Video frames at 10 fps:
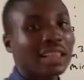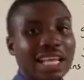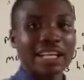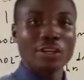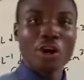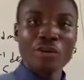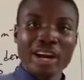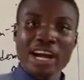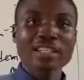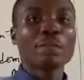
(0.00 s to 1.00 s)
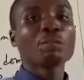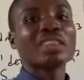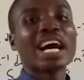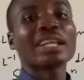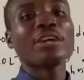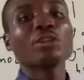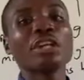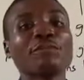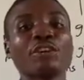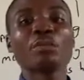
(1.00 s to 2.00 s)
that did not react. Now that you know
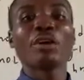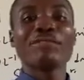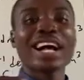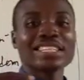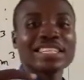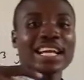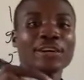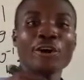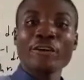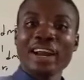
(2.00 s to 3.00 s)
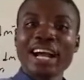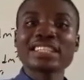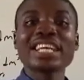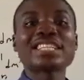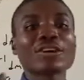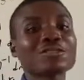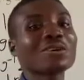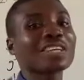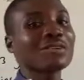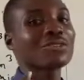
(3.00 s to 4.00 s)
the volume of acid that did not react, it also
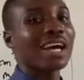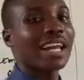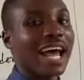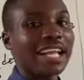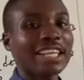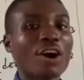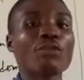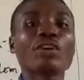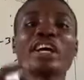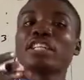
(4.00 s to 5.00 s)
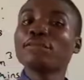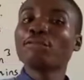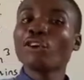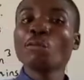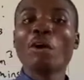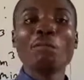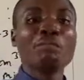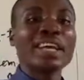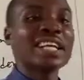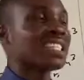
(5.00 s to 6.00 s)
gives you an idea of the volume of
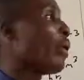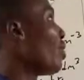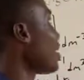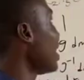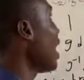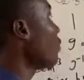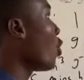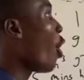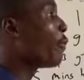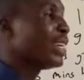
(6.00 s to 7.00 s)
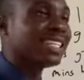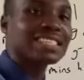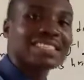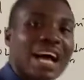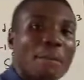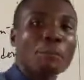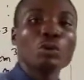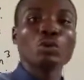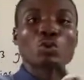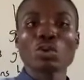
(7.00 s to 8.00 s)
base that was left off in the sample
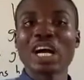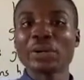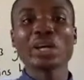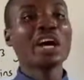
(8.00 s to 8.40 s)
you took out.